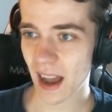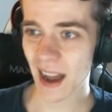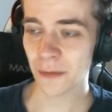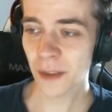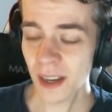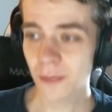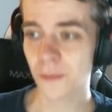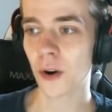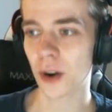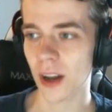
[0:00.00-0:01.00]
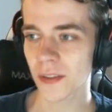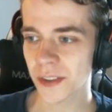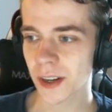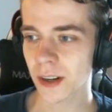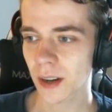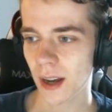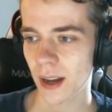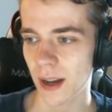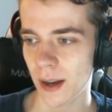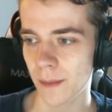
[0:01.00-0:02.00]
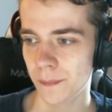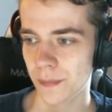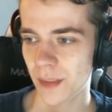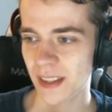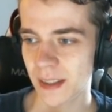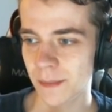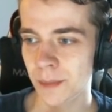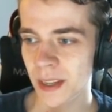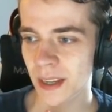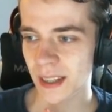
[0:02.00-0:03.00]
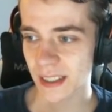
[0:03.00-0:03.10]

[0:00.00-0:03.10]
I think for Hunter, being